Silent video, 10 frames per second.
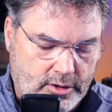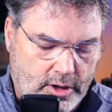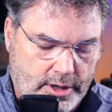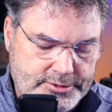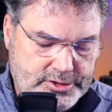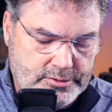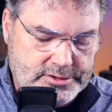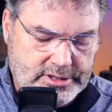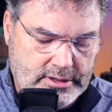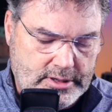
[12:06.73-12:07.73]
can also
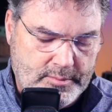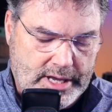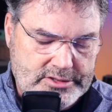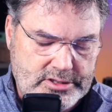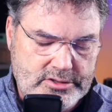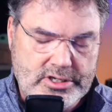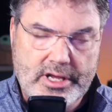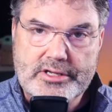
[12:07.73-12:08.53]
send a message,